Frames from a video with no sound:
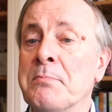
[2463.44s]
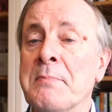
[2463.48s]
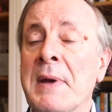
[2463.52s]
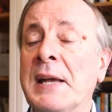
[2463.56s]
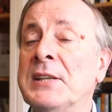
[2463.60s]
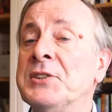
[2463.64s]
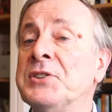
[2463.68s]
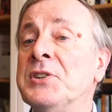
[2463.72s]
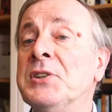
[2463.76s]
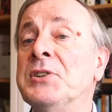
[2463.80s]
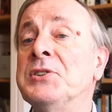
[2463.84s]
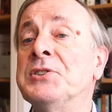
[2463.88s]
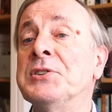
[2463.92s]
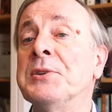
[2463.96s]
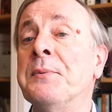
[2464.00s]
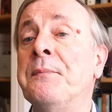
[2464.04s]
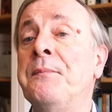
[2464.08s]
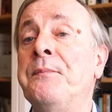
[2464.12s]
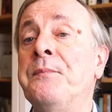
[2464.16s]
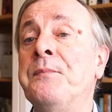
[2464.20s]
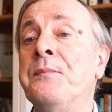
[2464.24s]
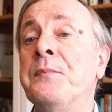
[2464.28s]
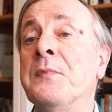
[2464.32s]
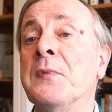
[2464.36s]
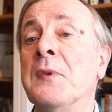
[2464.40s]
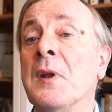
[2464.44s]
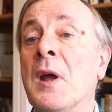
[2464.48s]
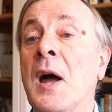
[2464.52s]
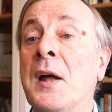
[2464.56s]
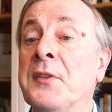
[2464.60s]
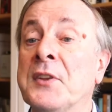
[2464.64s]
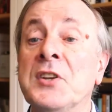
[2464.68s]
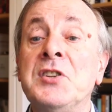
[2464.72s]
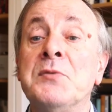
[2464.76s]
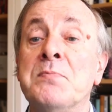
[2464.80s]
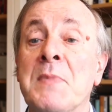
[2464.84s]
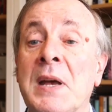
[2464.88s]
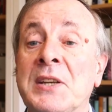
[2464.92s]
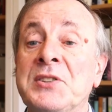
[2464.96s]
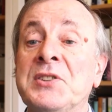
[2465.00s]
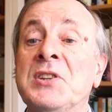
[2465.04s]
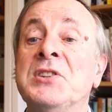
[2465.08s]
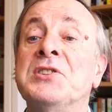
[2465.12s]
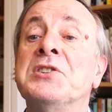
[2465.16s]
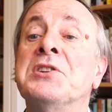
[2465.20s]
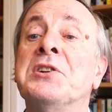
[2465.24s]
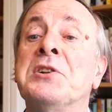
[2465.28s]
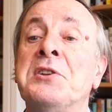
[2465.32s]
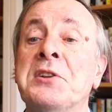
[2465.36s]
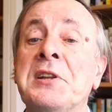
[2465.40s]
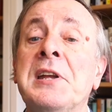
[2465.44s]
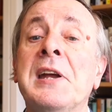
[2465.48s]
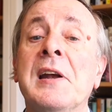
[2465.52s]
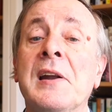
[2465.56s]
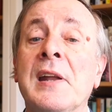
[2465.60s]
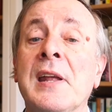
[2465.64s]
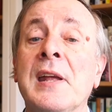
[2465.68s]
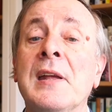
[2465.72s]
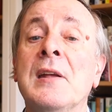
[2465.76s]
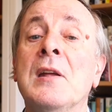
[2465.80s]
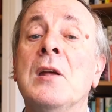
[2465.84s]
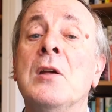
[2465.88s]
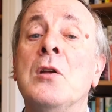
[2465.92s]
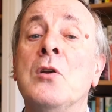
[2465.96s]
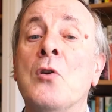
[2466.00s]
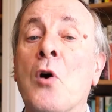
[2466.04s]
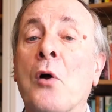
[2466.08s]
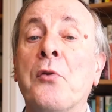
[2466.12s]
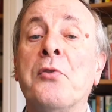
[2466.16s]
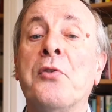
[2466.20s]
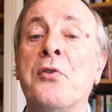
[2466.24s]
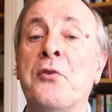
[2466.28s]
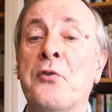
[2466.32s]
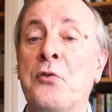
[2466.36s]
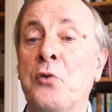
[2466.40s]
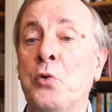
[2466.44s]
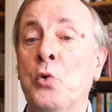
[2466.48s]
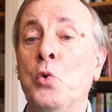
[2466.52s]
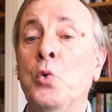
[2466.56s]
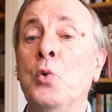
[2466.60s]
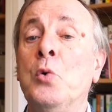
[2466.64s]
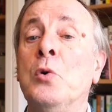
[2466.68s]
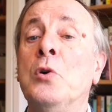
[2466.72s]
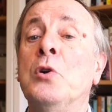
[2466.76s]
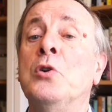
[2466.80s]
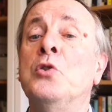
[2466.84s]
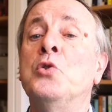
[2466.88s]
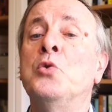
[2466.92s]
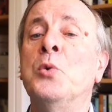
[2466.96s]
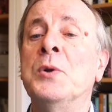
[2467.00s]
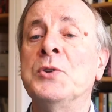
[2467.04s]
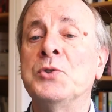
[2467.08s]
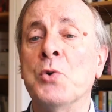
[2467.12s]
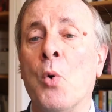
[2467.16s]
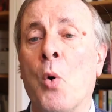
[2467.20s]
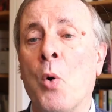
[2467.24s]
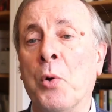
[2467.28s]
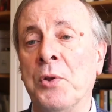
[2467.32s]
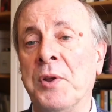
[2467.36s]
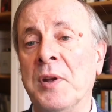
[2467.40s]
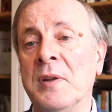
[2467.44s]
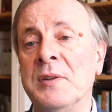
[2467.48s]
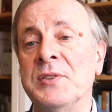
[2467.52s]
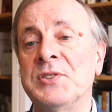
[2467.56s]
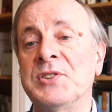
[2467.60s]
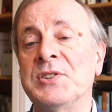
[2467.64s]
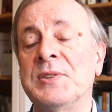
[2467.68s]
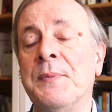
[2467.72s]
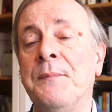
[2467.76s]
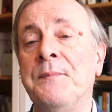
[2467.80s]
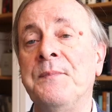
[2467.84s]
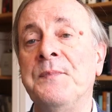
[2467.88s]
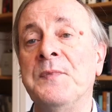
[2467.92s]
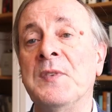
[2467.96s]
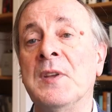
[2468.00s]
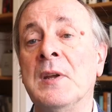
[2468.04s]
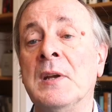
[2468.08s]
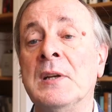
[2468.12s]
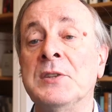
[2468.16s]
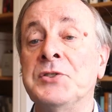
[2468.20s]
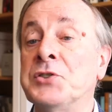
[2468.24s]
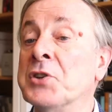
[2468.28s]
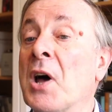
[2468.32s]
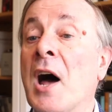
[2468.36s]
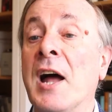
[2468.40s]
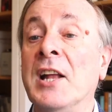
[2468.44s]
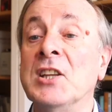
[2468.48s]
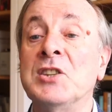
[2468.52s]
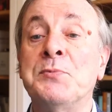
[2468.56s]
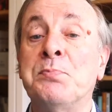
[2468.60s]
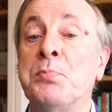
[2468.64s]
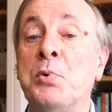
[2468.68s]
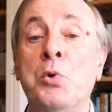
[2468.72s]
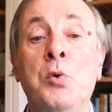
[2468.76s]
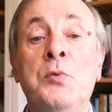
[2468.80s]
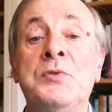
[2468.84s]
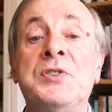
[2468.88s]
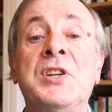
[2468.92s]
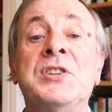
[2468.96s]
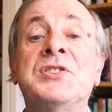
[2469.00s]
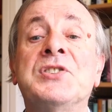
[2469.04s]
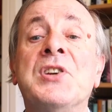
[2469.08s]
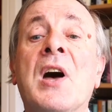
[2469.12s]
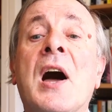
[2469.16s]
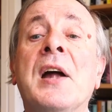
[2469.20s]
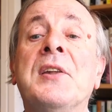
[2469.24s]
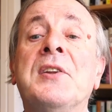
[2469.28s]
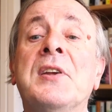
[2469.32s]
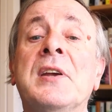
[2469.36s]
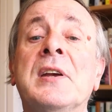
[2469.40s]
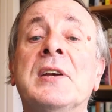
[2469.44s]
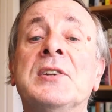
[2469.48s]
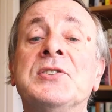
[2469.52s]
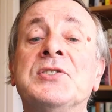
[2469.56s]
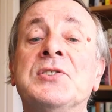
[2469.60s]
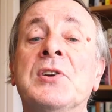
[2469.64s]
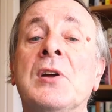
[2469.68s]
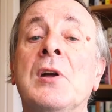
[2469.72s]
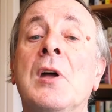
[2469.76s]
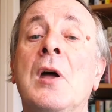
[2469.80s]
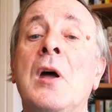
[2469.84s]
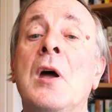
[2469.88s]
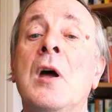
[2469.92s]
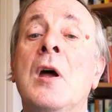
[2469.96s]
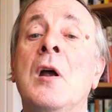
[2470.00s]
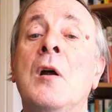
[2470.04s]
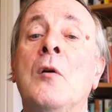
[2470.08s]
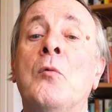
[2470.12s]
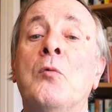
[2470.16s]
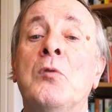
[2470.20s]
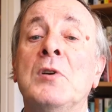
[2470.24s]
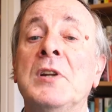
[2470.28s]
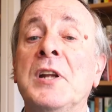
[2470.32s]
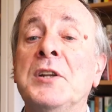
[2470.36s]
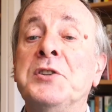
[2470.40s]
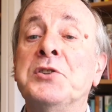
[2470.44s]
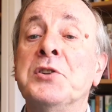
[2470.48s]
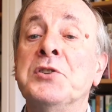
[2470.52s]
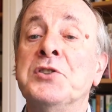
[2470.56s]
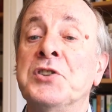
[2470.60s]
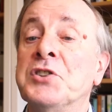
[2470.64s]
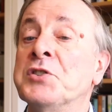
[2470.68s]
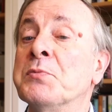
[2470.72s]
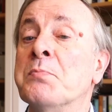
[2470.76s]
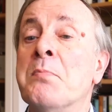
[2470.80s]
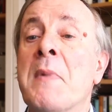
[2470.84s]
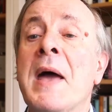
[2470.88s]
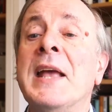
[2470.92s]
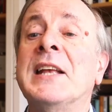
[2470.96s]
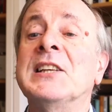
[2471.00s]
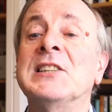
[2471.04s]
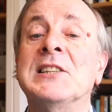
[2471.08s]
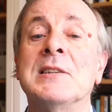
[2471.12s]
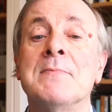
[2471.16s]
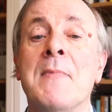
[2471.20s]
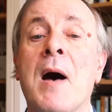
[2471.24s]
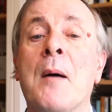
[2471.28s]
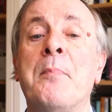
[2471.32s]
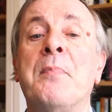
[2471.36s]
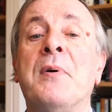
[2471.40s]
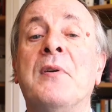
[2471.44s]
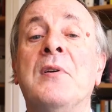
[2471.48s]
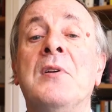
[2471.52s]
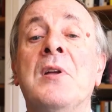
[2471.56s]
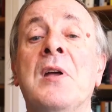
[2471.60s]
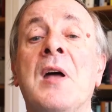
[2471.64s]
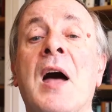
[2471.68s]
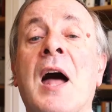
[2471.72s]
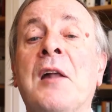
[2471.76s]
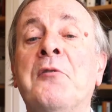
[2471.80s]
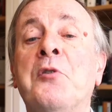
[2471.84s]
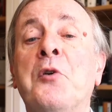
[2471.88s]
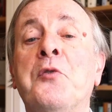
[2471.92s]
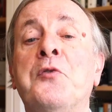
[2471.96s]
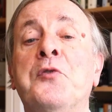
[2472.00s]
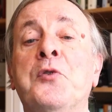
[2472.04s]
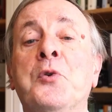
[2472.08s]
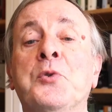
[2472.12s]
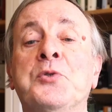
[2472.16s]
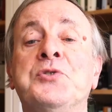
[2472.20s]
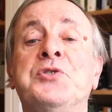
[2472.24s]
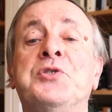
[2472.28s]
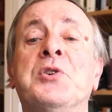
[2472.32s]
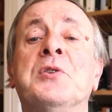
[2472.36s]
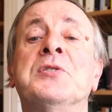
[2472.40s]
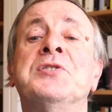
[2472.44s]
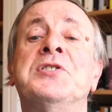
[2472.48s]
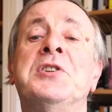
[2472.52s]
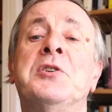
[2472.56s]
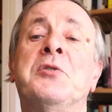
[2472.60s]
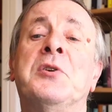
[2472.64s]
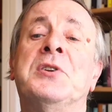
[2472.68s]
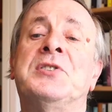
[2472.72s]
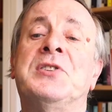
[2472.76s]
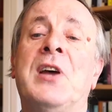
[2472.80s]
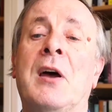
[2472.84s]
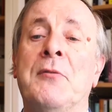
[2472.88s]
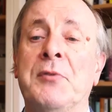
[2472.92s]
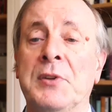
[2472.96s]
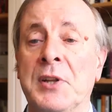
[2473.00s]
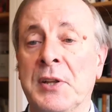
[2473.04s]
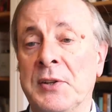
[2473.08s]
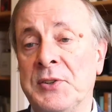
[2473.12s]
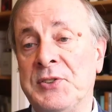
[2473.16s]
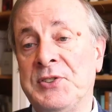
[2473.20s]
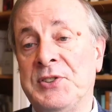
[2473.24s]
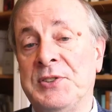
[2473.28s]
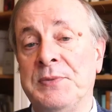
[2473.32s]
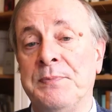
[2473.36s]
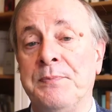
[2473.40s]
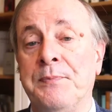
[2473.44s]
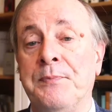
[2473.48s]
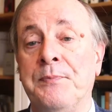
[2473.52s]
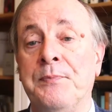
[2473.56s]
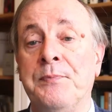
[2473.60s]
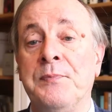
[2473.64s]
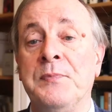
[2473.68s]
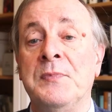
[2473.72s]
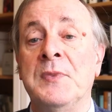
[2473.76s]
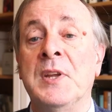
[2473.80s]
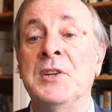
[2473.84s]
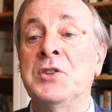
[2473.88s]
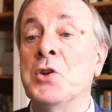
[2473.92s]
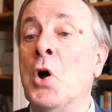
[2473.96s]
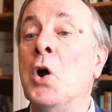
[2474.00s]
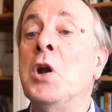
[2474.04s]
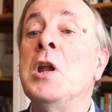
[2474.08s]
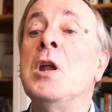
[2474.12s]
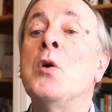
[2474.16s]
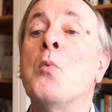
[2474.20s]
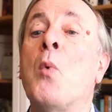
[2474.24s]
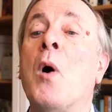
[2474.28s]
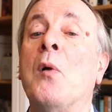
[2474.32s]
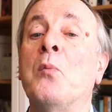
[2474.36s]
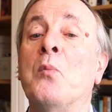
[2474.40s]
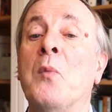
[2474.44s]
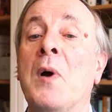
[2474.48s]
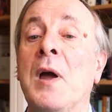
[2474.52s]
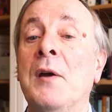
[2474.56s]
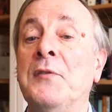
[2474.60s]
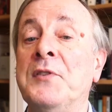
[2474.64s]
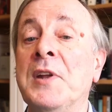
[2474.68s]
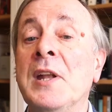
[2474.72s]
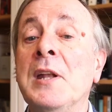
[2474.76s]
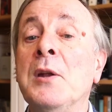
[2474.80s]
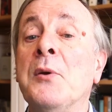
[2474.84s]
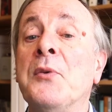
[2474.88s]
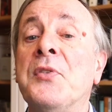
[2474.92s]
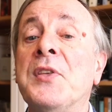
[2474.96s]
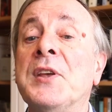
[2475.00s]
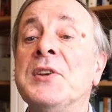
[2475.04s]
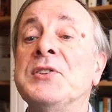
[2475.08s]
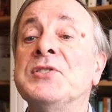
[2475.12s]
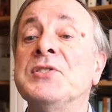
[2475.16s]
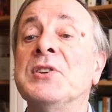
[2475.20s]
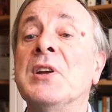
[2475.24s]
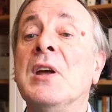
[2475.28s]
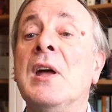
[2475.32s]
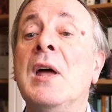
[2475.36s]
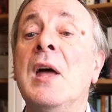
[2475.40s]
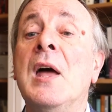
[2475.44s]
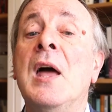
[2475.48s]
message and this message clearly got through to its audience. Science proves its ideas, religion just makes them up and refuses to consider its evidence. There's only one way of dealing with this,